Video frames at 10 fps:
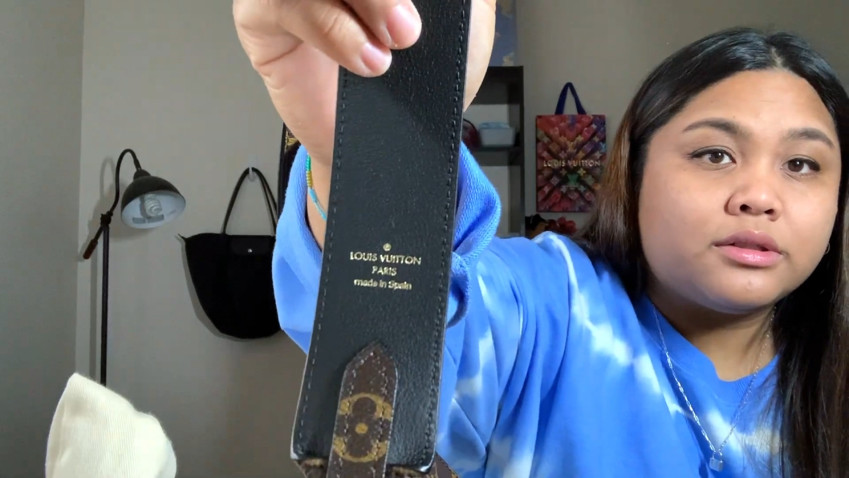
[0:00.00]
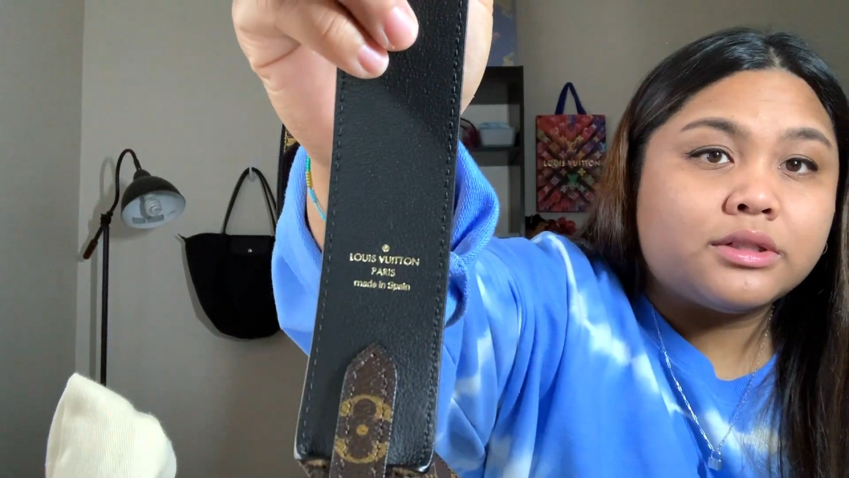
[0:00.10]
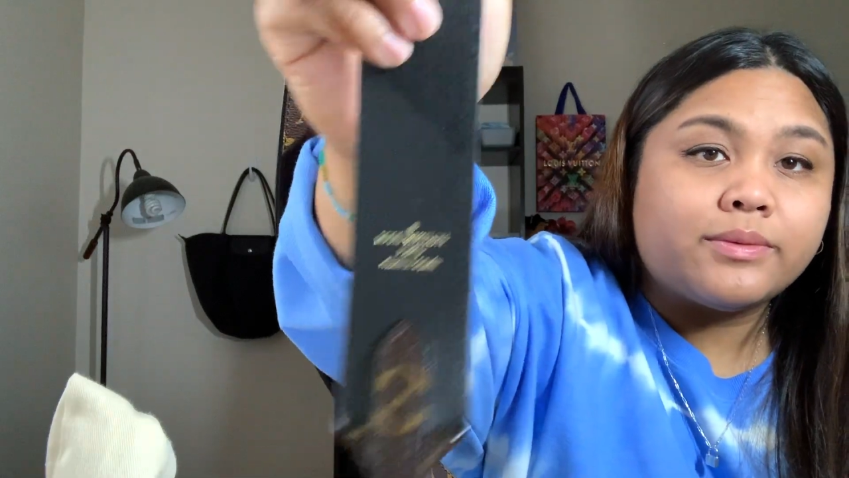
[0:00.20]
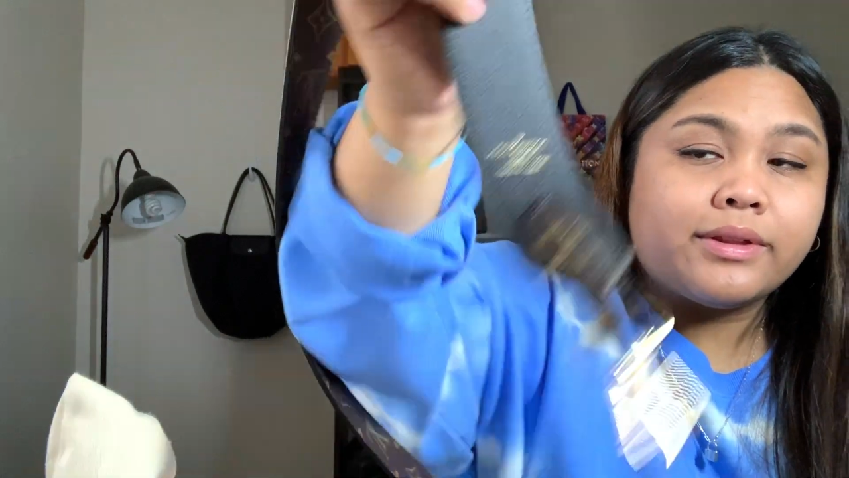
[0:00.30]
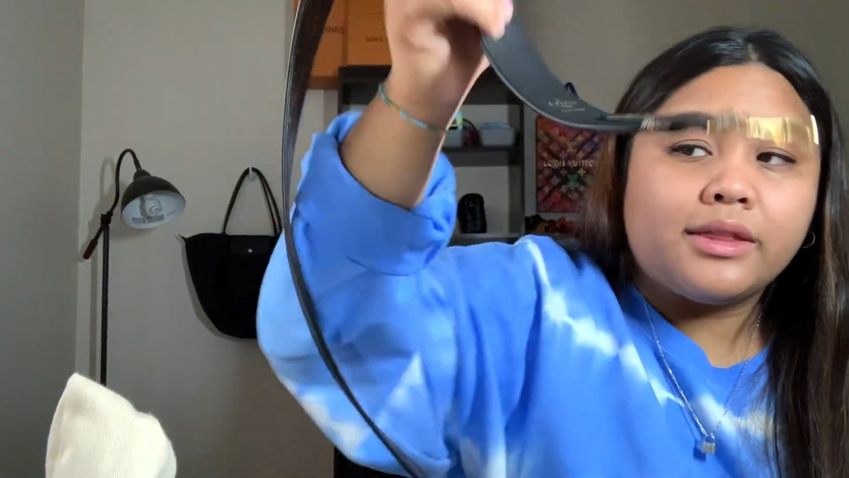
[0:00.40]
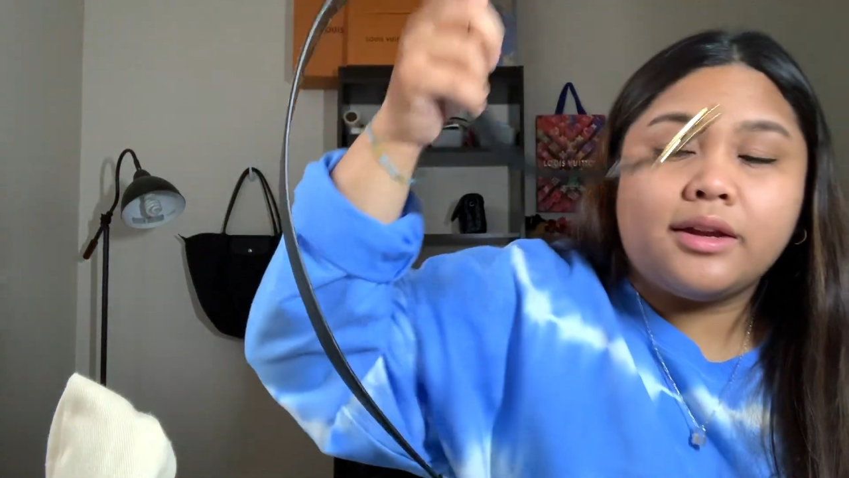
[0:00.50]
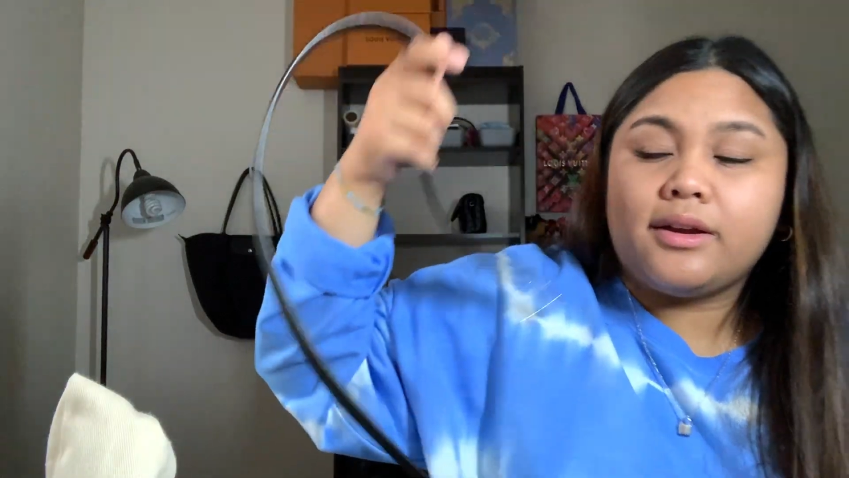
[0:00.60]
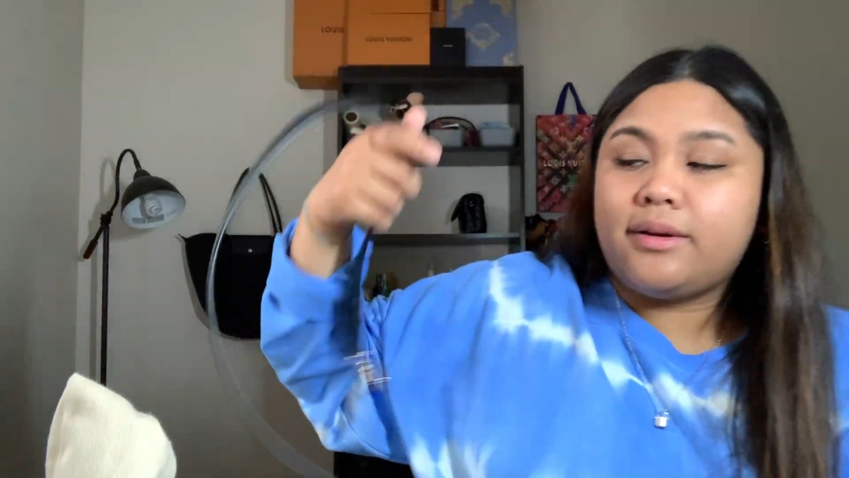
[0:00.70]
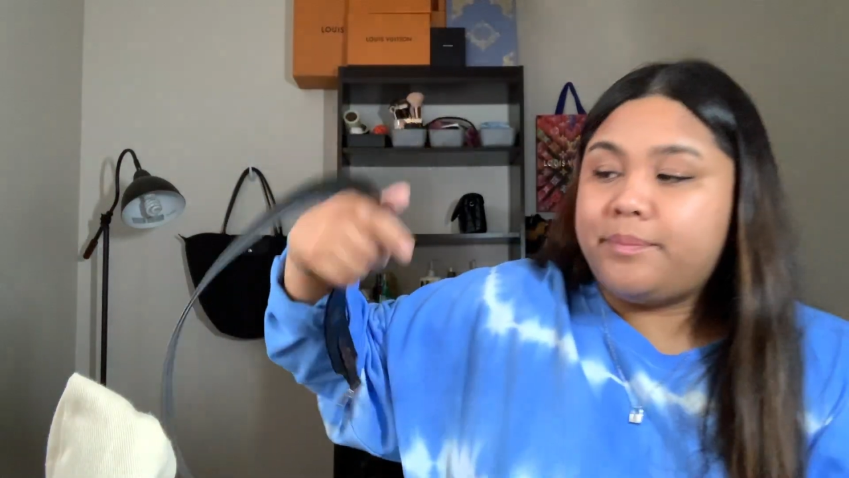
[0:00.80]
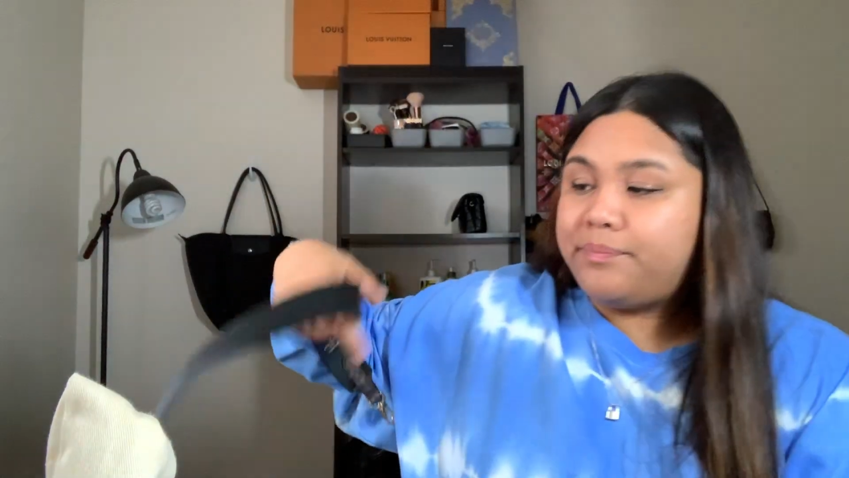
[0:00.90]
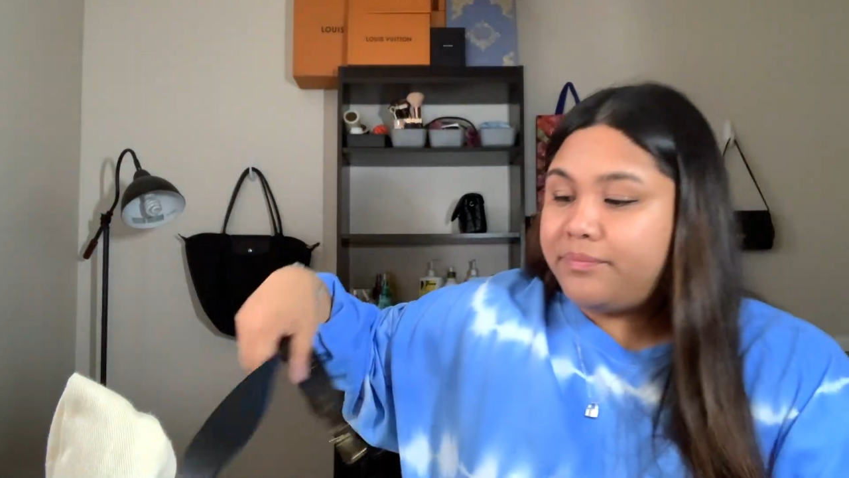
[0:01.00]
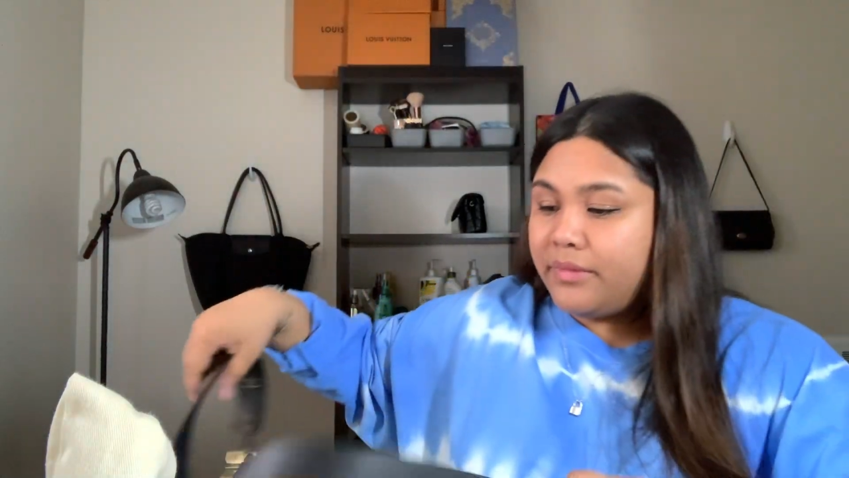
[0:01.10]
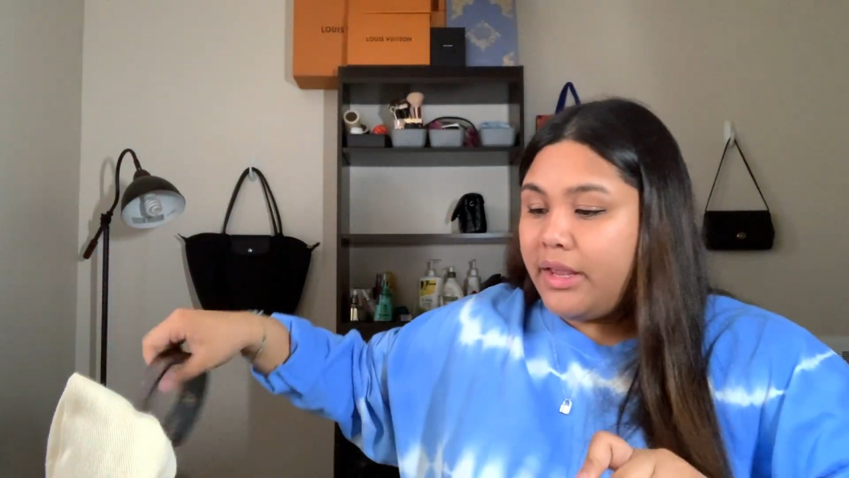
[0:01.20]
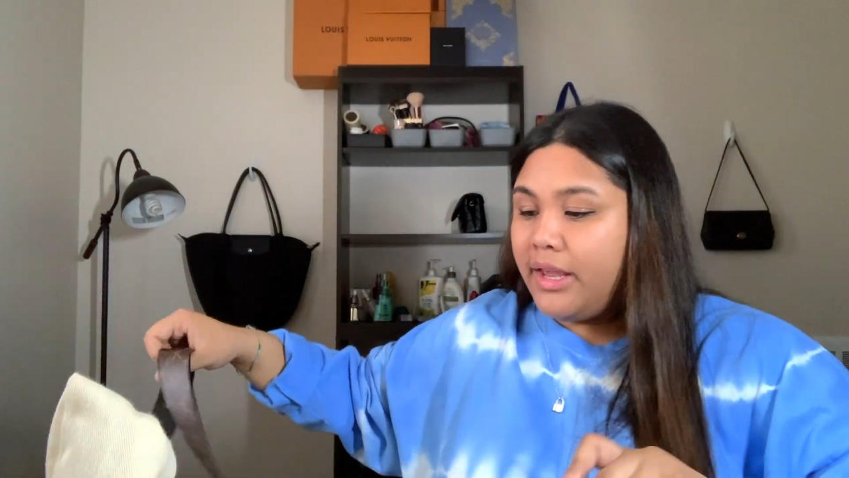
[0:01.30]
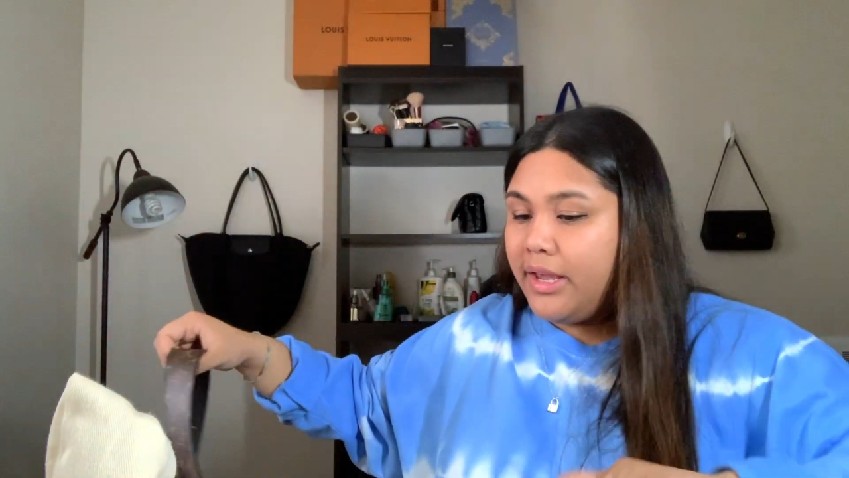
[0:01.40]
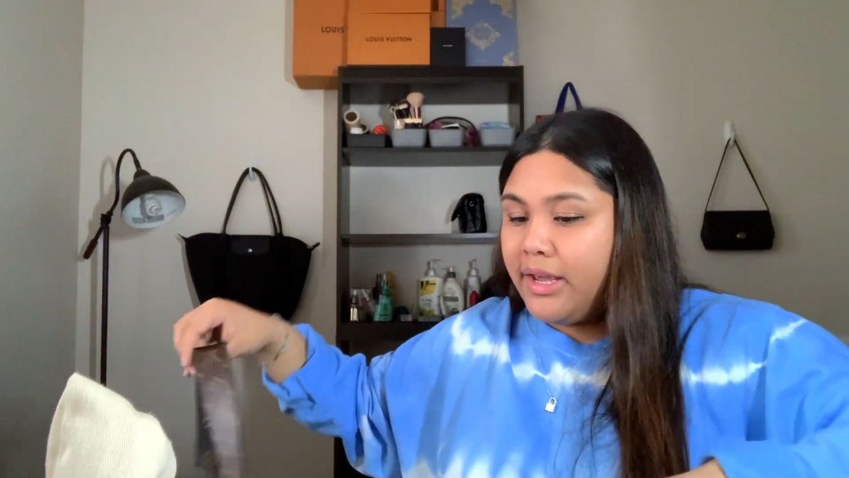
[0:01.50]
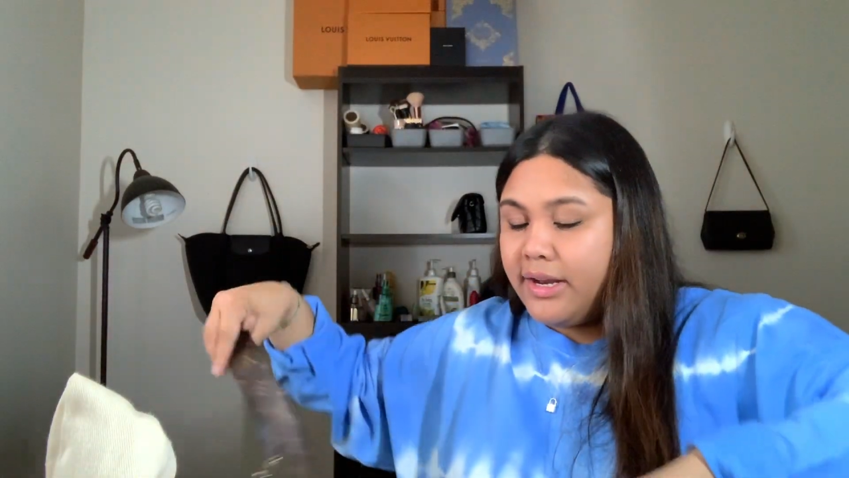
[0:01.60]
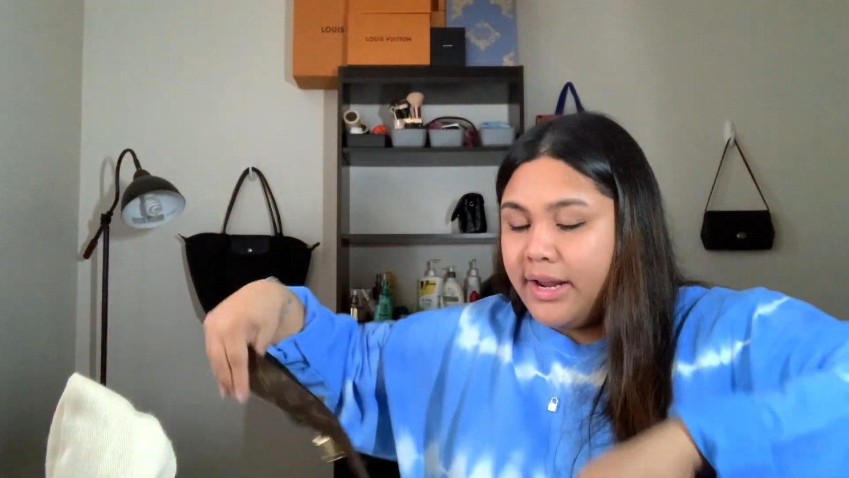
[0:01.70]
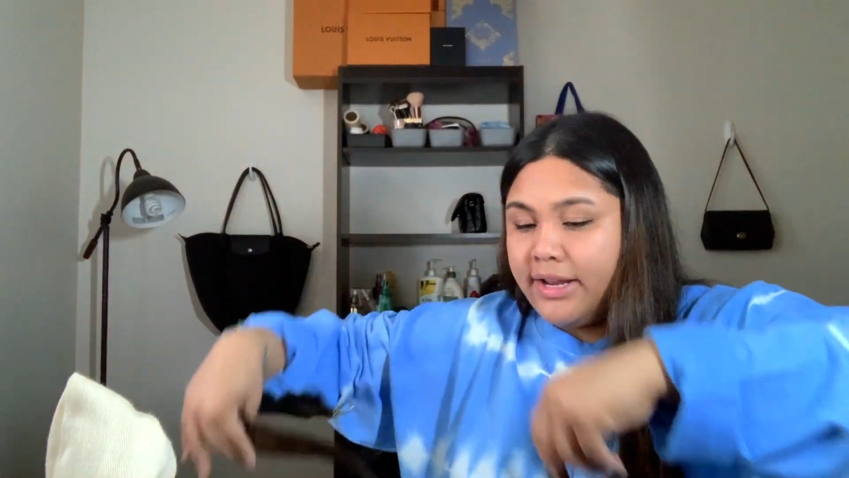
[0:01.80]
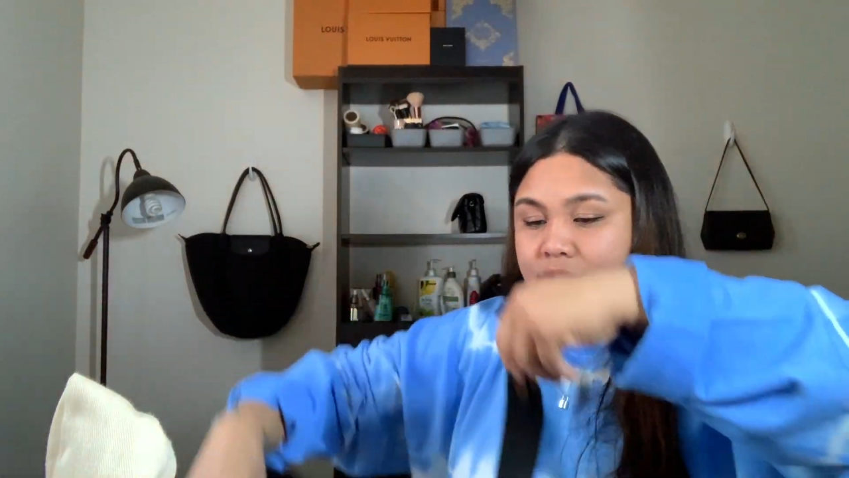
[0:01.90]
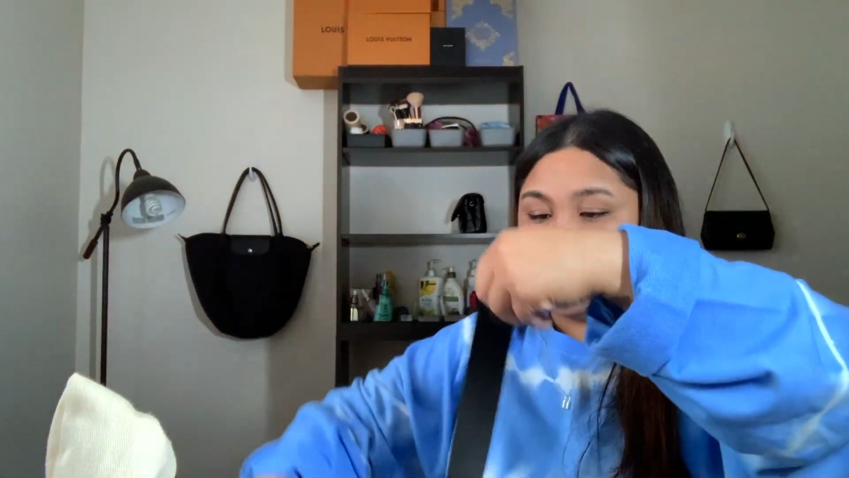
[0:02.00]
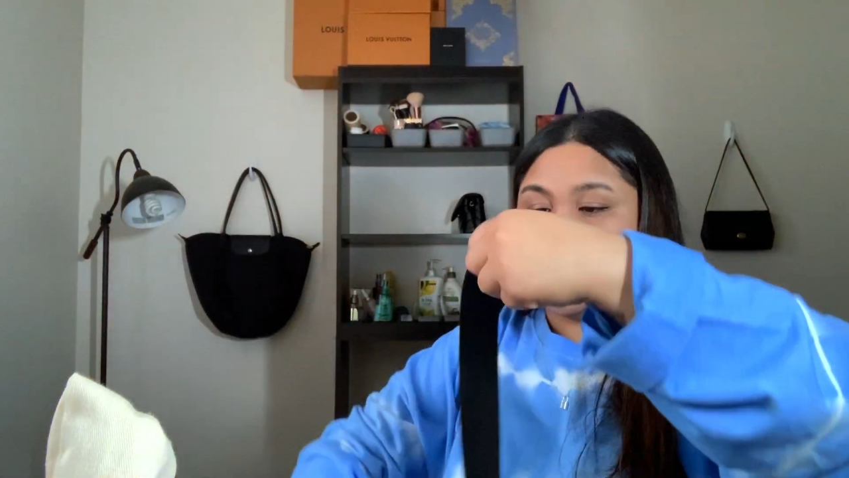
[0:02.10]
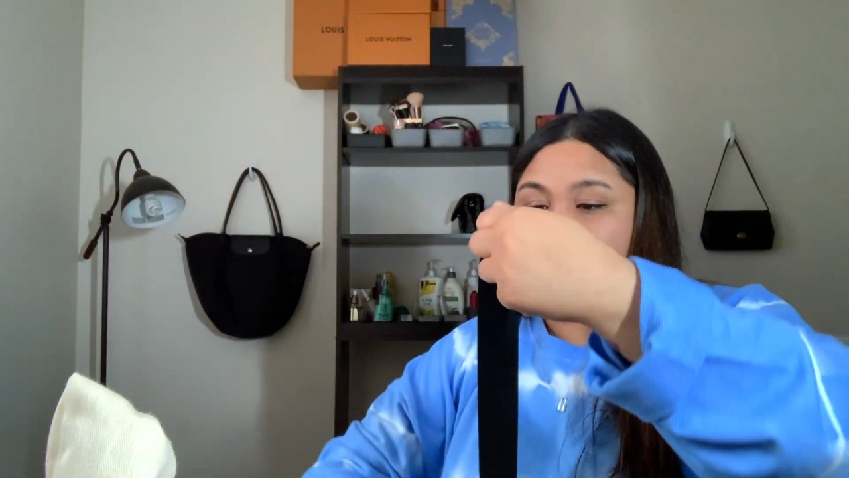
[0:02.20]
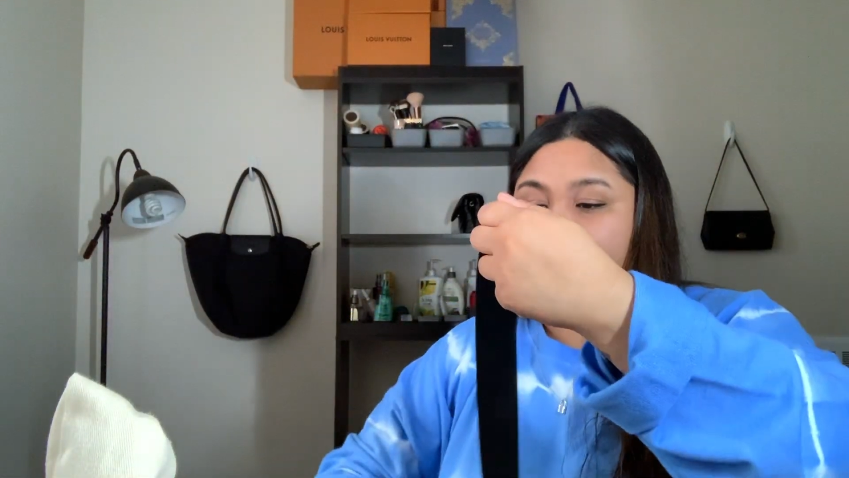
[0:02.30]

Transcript: It's right there. And I just keep